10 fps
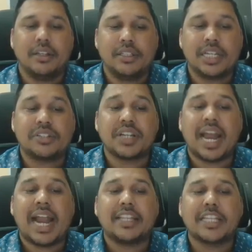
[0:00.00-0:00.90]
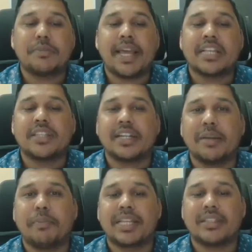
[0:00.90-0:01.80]
Just add this minus 13
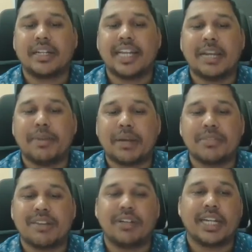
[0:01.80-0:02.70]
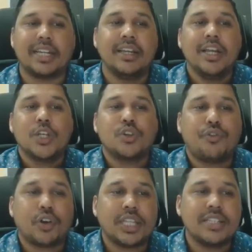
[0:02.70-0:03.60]
plus 30, it becomes 17. So,
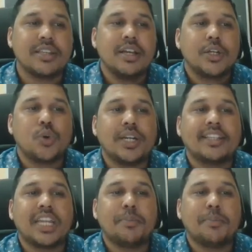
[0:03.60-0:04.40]
for this 23